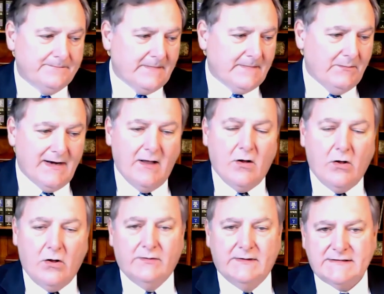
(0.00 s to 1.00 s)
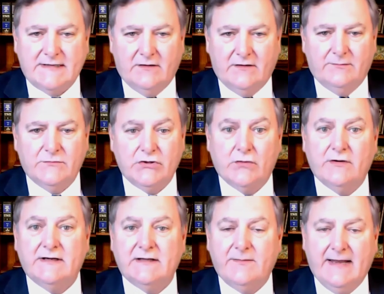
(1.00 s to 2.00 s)
But I always tell them
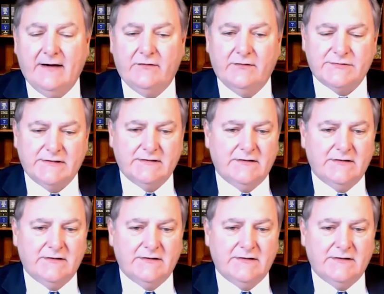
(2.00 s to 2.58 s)
during the bankruptcy,